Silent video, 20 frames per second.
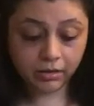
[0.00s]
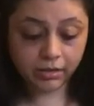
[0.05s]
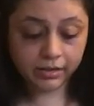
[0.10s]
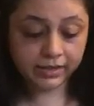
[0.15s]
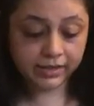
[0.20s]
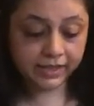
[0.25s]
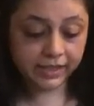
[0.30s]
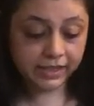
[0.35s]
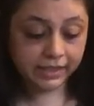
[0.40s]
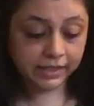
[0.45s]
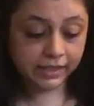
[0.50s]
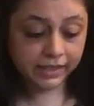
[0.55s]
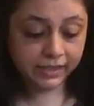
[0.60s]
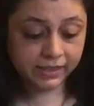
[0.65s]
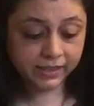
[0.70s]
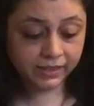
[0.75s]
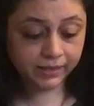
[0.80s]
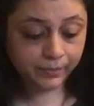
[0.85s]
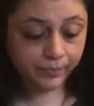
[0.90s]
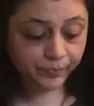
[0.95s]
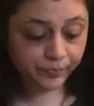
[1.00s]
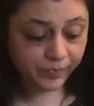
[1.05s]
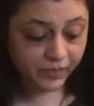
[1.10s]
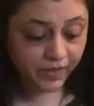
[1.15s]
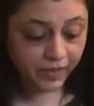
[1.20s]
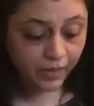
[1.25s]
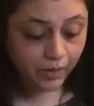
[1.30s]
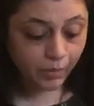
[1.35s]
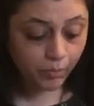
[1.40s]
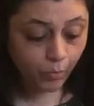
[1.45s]
see this,
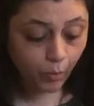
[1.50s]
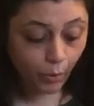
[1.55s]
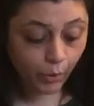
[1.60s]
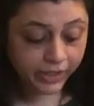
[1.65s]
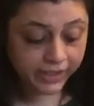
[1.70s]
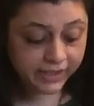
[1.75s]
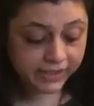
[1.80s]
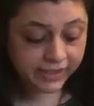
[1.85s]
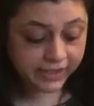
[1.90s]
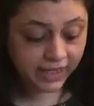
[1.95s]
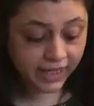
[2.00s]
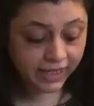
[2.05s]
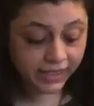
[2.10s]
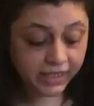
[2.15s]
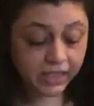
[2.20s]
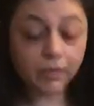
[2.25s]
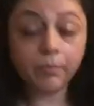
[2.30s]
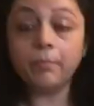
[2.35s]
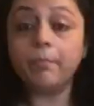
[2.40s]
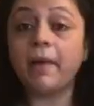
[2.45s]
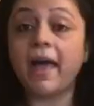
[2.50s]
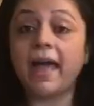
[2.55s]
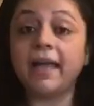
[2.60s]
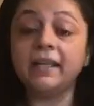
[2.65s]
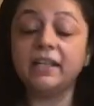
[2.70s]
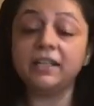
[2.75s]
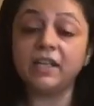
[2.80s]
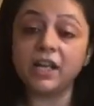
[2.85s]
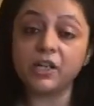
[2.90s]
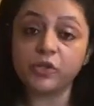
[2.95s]
points like
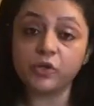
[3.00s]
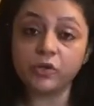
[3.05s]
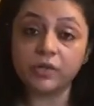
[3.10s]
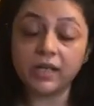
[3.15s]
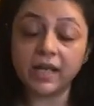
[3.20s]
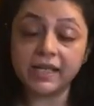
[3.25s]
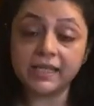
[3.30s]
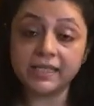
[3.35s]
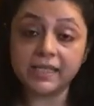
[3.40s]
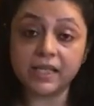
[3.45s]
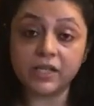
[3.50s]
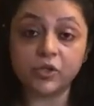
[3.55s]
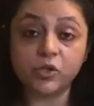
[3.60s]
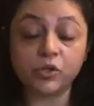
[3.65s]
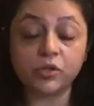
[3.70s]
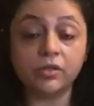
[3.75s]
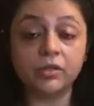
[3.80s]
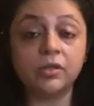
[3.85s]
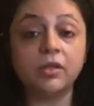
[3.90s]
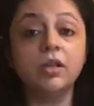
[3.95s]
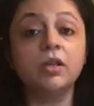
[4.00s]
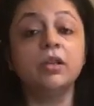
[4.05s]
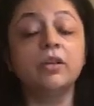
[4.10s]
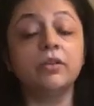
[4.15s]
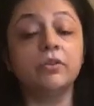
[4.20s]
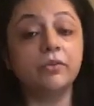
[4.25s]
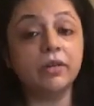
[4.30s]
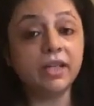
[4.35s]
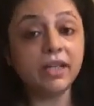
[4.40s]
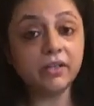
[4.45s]
bank nationalization,
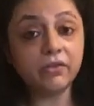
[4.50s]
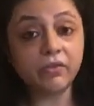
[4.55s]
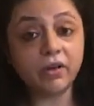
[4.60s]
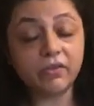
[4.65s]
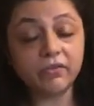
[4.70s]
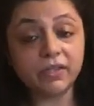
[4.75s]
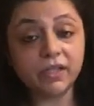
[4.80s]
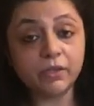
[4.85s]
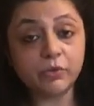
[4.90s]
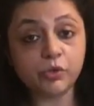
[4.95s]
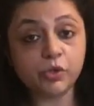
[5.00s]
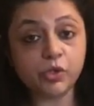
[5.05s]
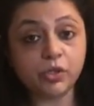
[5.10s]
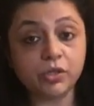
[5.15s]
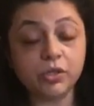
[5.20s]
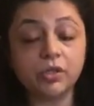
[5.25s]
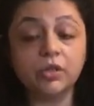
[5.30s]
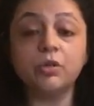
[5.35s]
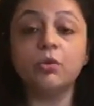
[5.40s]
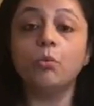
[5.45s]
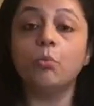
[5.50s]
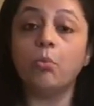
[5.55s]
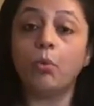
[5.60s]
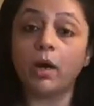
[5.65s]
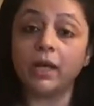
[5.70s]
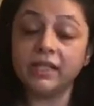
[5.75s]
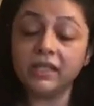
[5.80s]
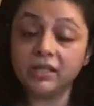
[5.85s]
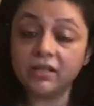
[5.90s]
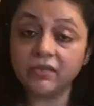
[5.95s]
green revolution,
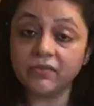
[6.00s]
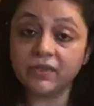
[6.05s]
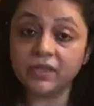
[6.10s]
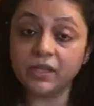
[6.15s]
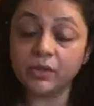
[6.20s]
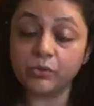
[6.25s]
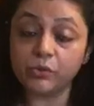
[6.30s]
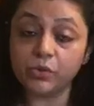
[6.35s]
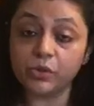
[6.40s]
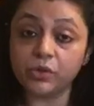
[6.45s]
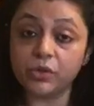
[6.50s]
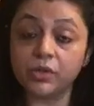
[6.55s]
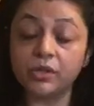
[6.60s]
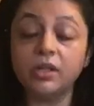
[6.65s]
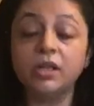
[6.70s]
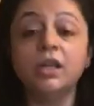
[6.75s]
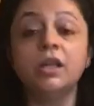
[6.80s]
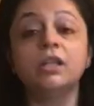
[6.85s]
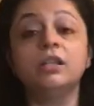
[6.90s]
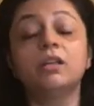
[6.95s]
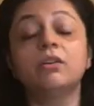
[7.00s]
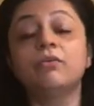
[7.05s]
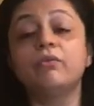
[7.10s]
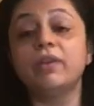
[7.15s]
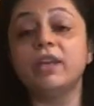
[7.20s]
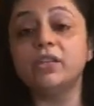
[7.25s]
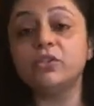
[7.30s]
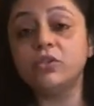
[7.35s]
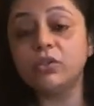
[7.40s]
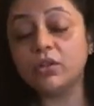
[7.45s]
white revolution, the
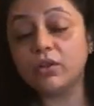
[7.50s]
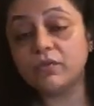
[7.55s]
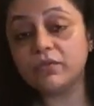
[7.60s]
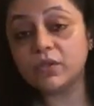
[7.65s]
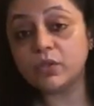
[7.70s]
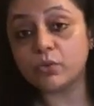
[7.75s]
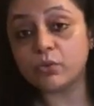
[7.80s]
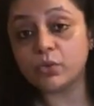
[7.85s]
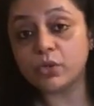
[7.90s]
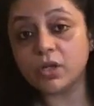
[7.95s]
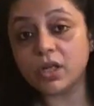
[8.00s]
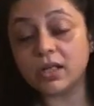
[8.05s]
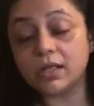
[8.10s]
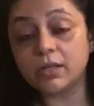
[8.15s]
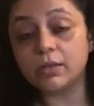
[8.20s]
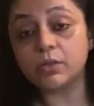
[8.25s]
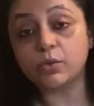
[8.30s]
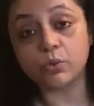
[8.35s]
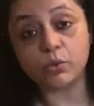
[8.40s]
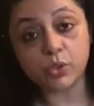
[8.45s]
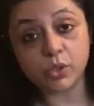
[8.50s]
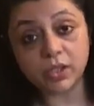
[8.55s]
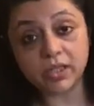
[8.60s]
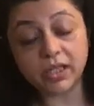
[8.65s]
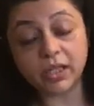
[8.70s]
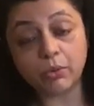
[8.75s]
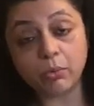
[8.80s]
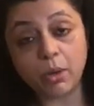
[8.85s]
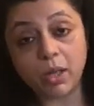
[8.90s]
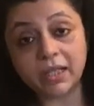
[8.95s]
question of social
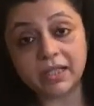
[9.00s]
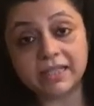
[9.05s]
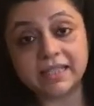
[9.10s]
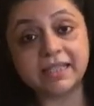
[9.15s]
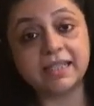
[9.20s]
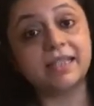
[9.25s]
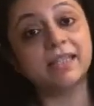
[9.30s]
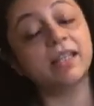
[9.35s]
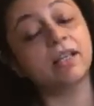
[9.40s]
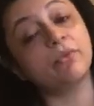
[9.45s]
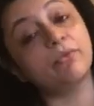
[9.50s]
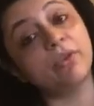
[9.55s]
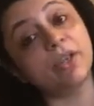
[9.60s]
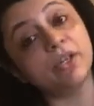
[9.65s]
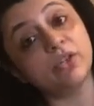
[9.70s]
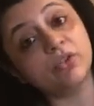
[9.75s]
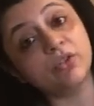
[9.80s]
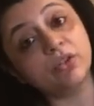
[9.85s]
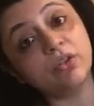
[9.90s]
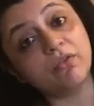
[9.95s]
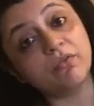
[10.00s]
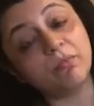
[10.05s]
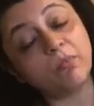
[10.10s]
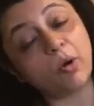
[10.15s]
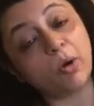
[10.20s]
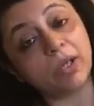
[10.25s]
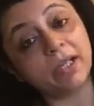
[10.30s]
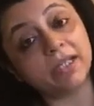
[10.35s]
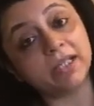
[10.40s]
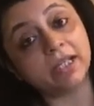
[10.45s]
equality, the question of
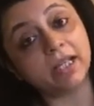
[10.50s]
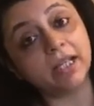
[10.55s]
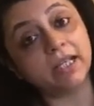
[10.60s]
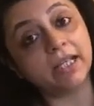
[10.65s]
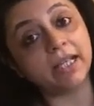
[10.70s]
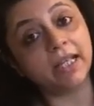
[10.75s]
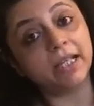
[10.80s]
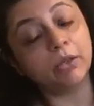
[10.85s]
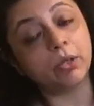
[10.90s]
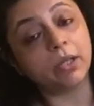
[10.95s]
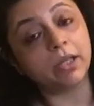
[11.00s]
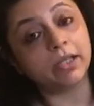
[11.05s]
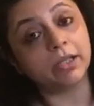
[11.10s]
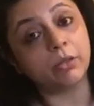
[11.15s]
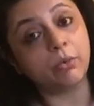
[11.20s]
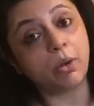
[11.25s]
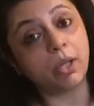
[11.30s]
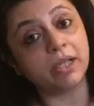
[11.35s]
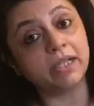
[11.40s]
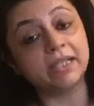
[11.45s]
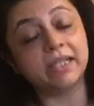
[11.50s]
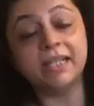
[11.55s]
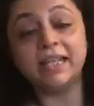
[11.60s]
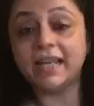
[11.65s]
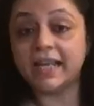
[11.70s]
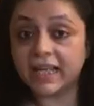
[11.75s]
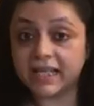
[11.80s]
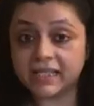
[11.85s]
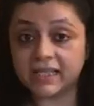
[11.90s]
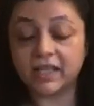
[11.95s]
political
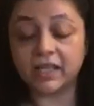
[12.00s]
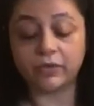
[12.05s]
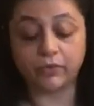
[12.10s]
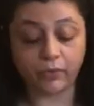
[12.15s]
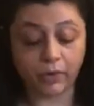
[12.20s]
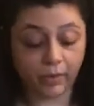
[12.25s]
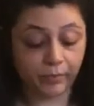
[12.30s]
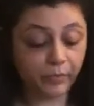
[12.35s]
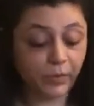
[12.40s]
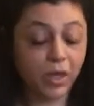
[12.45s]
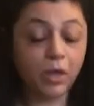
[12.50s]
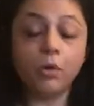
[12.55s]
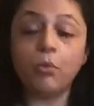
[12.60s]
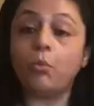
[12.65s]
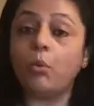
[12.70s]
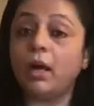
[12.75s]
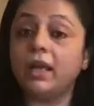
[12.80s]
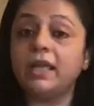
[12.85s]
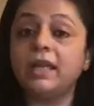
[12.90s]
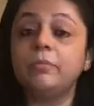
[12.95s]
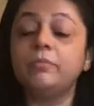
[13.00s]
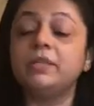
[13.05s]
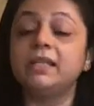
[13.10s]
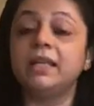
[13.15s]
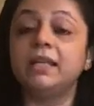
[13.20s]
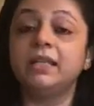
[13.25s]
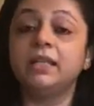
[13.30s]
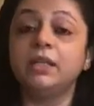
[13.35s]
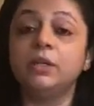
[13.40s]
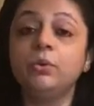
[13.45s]
equality, etc. Why I'm
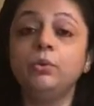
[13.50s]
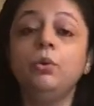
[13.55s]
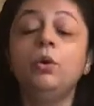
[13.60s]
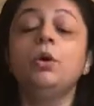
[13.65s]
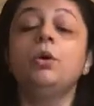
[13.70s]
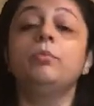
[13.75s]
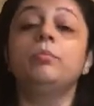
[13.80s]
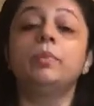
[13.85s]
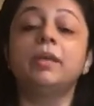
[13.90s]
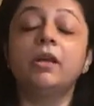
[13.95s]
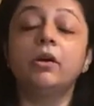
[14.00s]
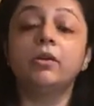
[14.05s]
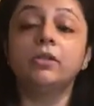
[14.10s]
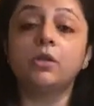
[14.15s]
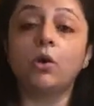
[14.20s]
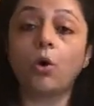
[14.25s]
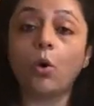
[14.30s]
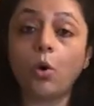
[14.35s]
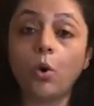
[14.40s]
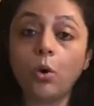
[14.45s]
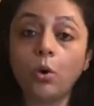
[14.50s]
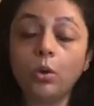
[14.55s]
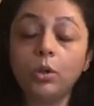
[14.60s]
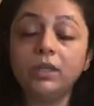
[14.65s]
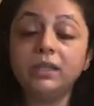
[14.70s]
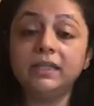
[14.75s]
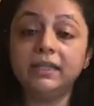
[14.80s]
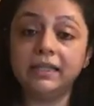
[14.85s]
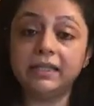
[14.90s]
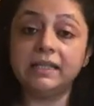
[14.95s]
telling you? Because all
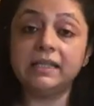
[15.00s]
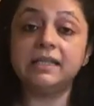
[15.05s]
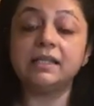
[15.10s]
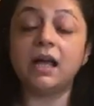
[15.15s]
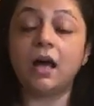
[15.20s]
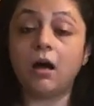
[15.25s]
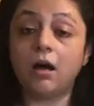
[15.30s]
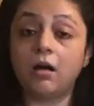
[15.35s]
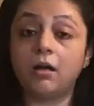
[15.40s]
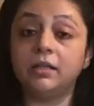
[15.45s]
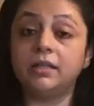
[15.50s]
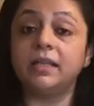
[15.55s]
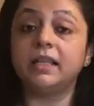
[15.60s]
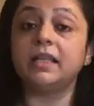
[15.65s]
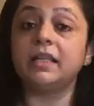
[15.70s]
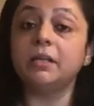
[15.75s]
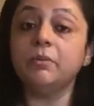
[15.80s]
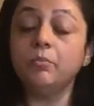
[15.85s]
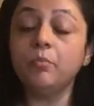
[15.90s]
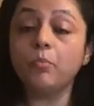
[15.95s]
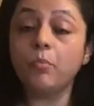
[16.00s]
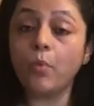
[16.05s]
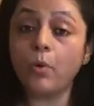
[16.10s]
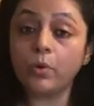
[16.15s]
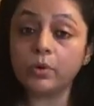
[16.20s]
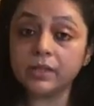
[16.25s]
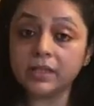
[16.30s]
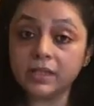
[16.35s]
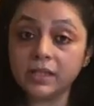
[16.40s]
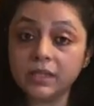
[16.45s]
these are the
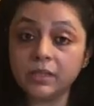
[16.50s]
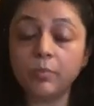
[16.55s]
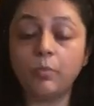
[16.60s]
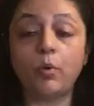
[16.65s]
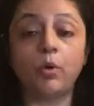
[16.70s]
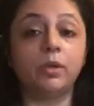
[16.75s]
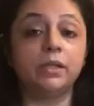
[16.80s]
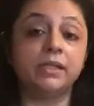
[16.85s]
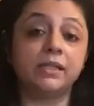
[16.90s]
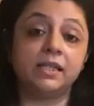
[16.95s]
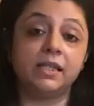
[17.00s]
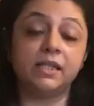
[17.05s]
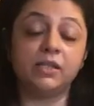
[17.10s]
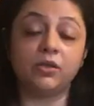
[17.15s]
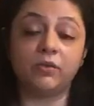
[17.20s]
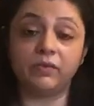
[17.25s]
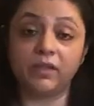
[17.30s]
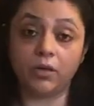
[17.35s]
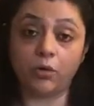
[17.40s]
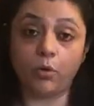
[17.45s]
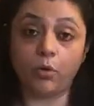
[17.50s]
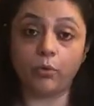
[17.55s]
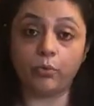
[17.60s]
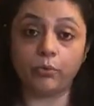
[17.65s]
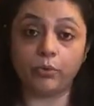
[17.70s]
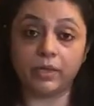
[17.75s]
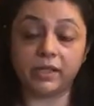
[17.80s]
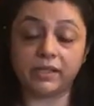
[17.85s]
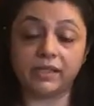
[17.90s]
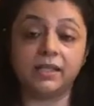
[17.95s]
important policies of the
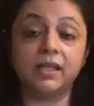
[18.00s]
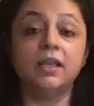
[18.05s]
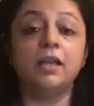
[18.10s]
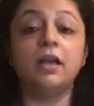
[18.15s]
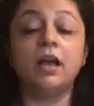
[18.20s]
Congress.